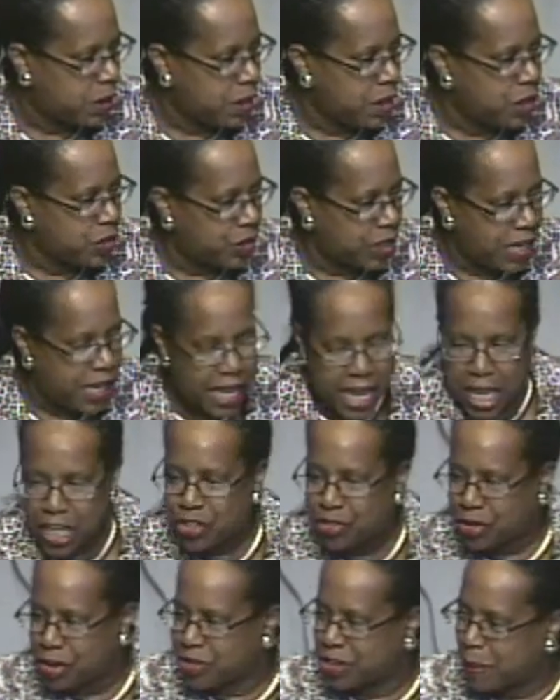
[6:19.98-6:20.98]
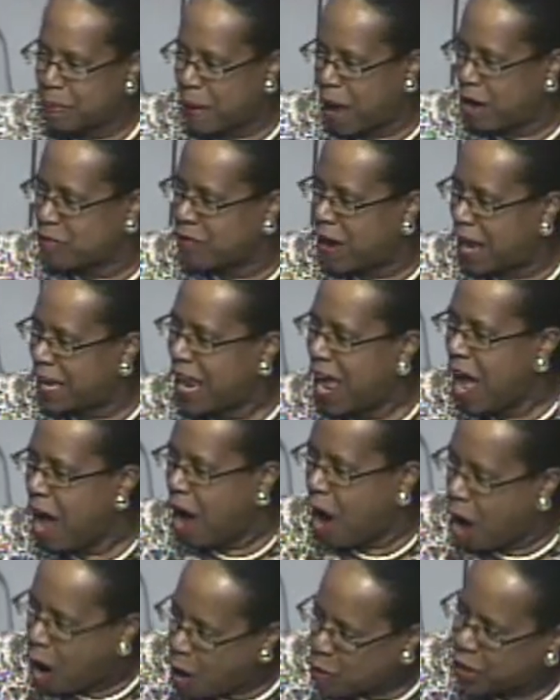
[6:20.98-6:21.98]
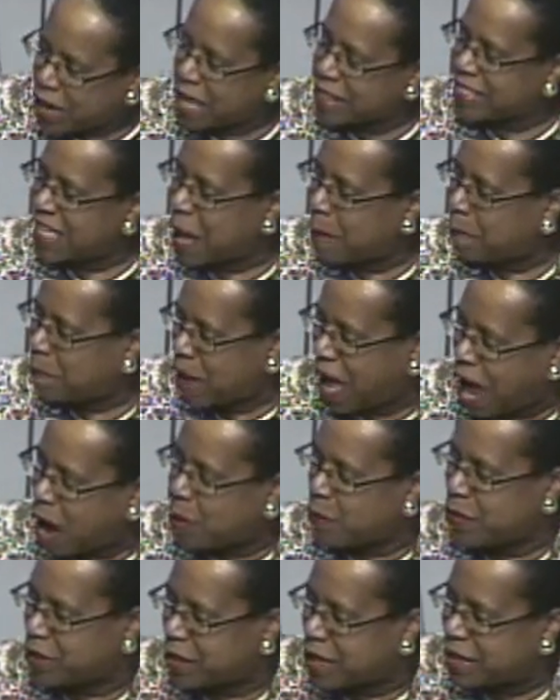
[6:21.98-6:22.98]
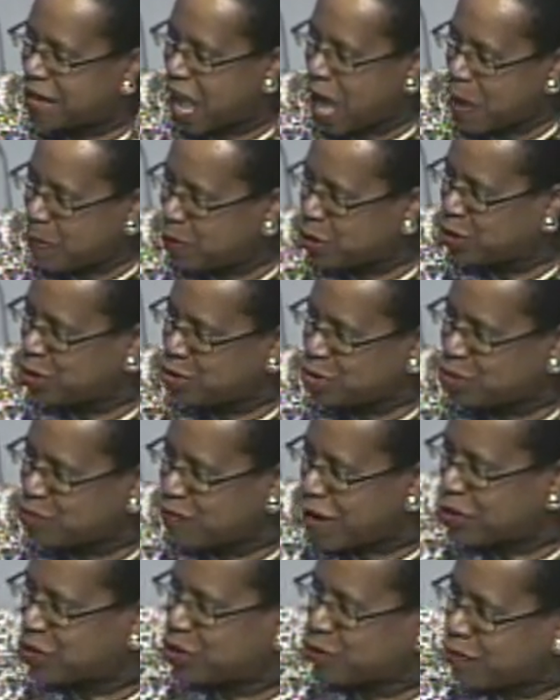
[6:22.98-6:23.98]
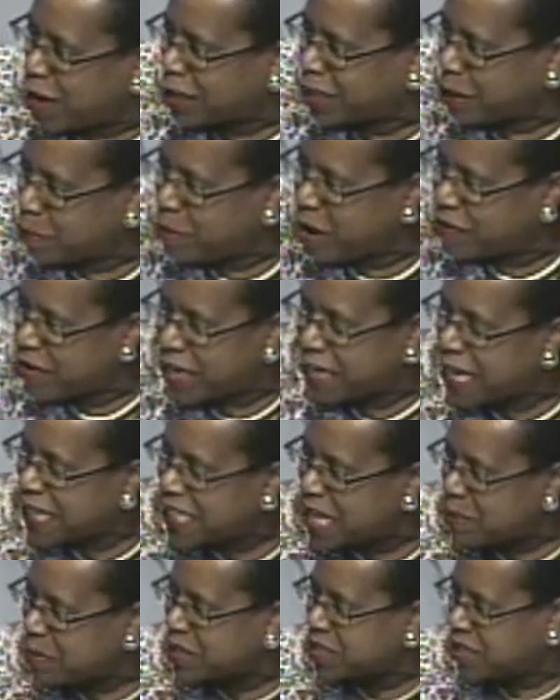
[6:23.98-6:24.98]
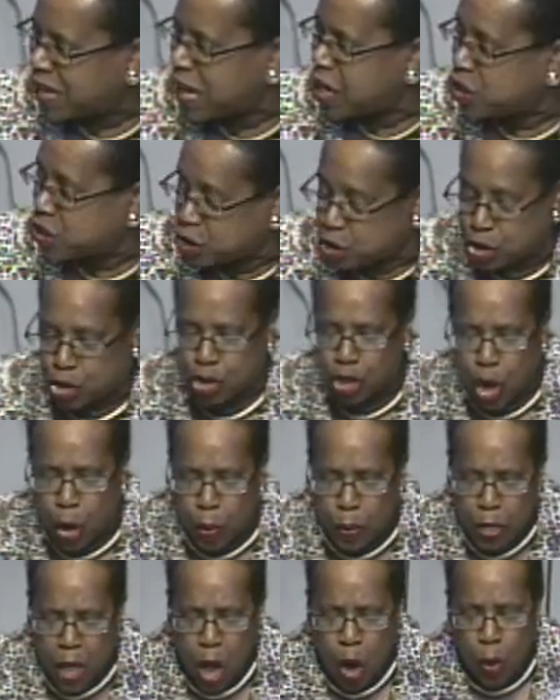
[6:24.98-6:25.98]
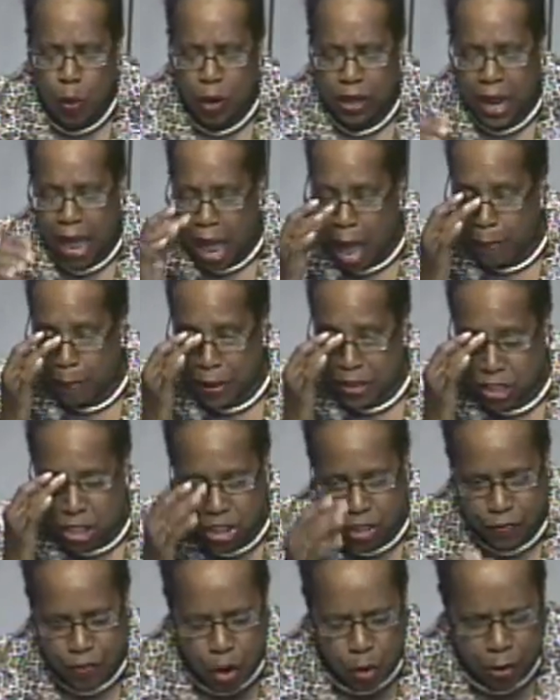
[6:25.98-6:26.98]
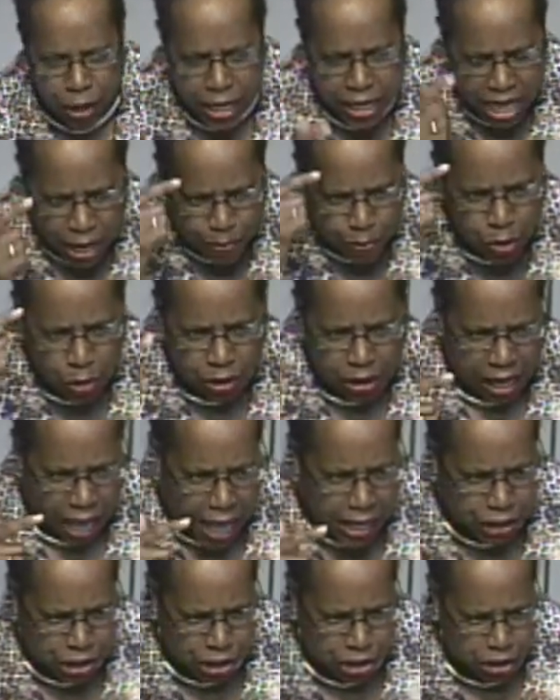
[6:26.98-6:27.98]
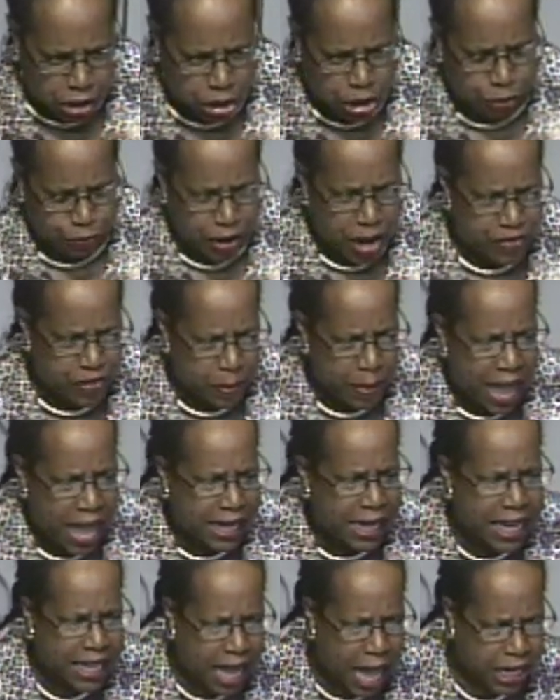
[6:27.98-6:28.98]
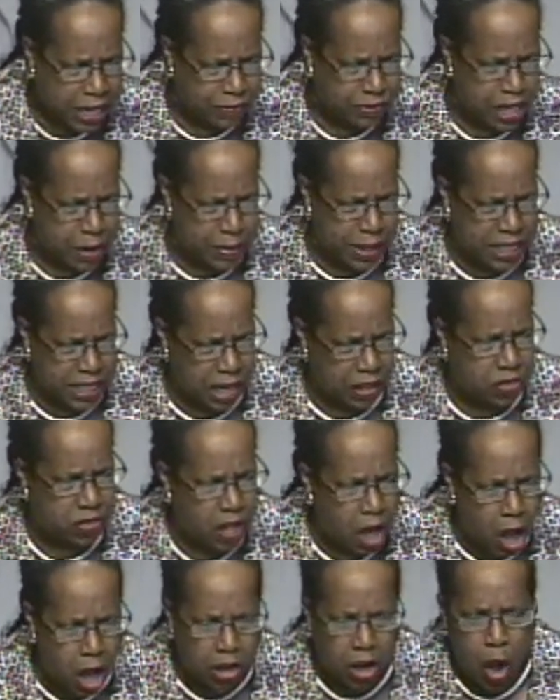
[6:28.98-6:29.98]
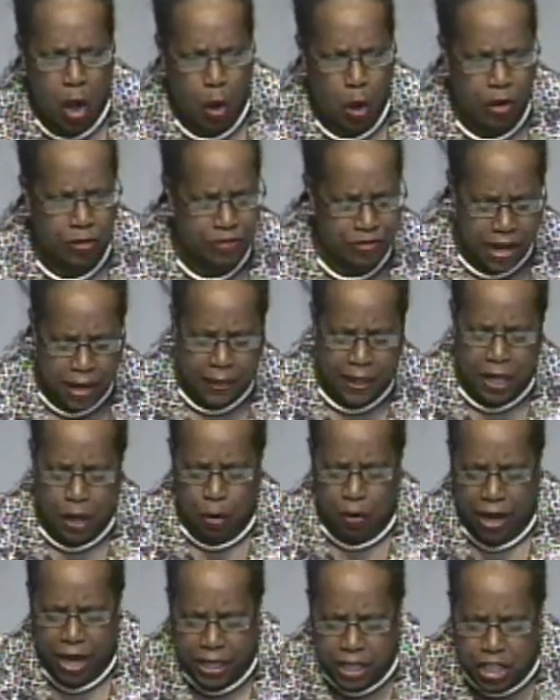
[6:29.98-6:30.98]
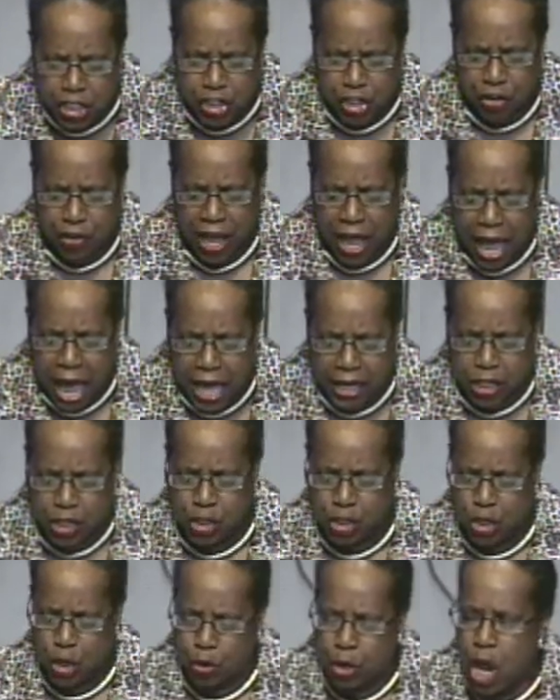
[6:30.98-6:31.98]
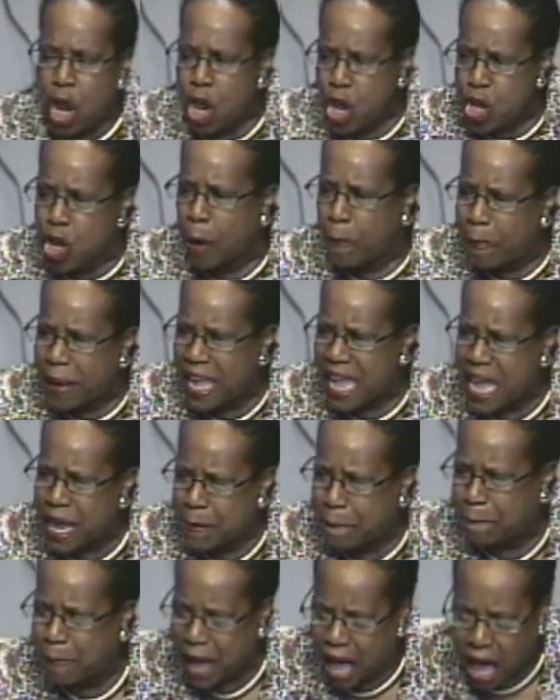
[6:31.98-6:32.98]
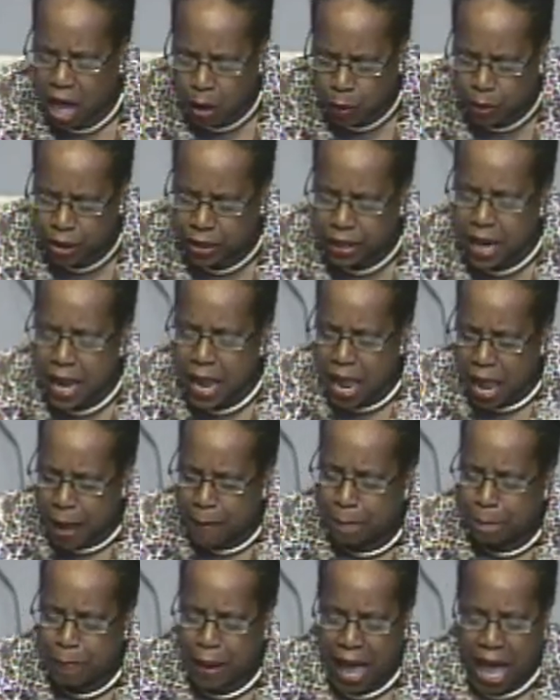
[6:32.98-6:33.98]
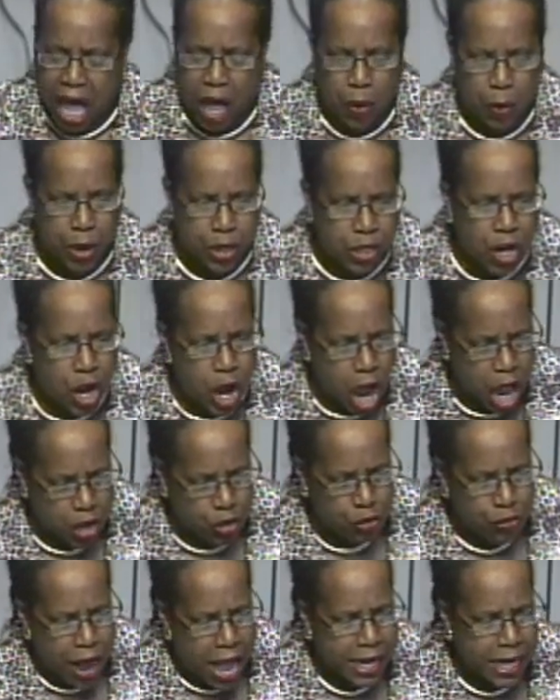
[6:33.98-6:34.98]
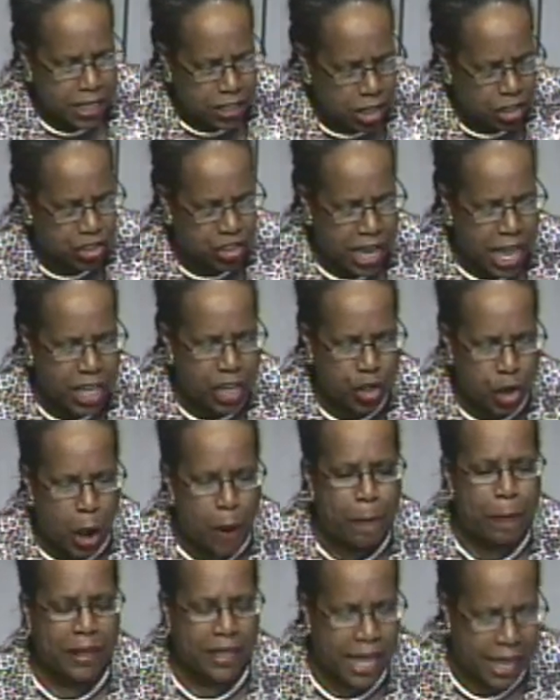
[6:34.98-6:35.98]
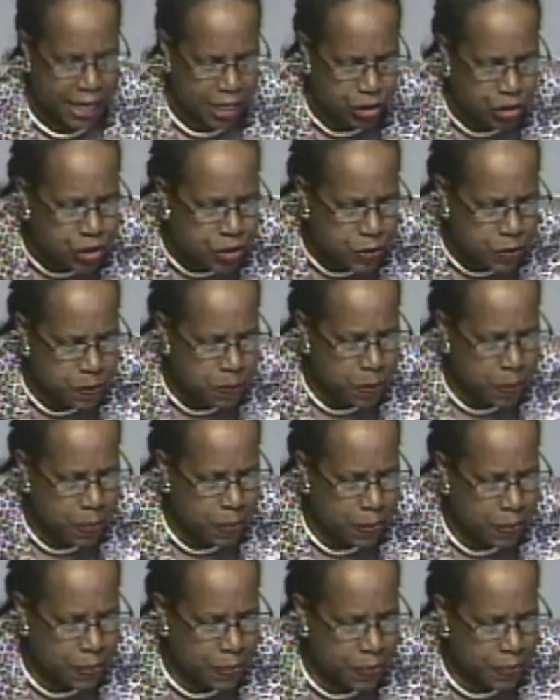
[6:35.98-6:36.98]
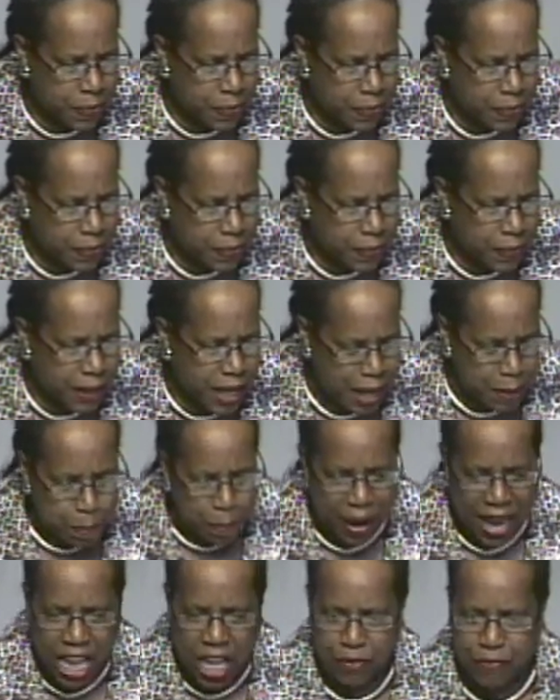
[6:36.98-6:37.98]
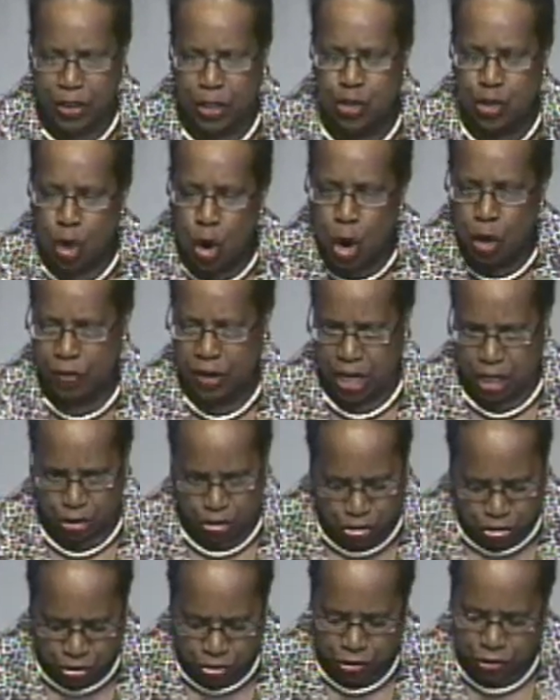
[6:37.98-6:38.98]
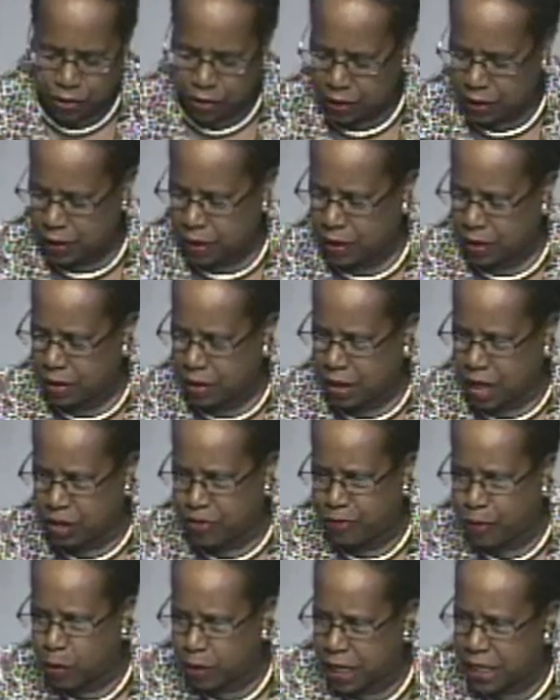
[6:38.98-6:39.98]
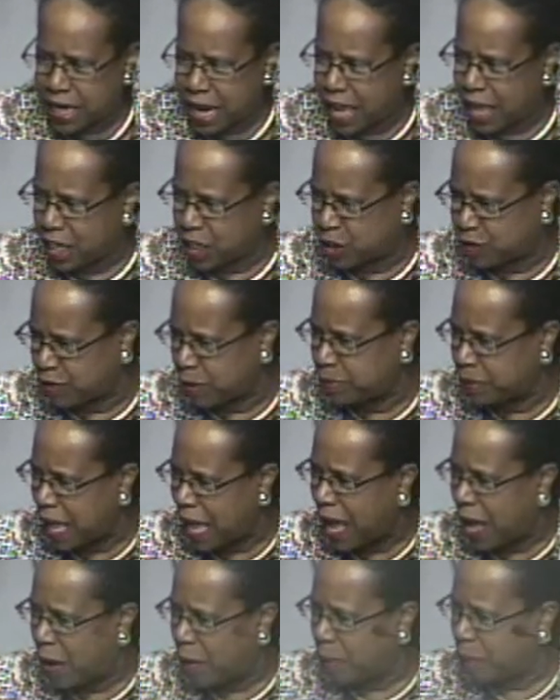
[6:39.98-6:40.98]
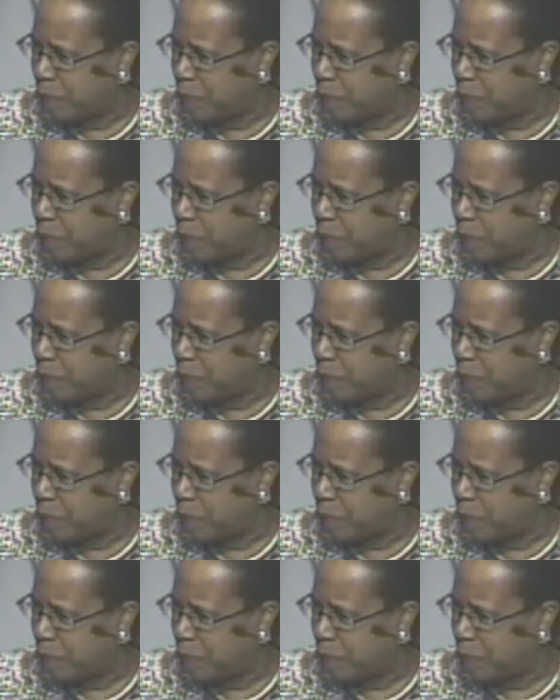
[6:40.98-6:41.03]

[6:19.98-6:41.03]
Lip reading: See, Easter is about, right, honing that power that enables you to resurrect above any limitation. So what happens is if you can keep your consciousness free from any kind of limiting thought or feeling or energy or attitude, you'll be empowered and ready to take your place in being victorious in 40 days from now.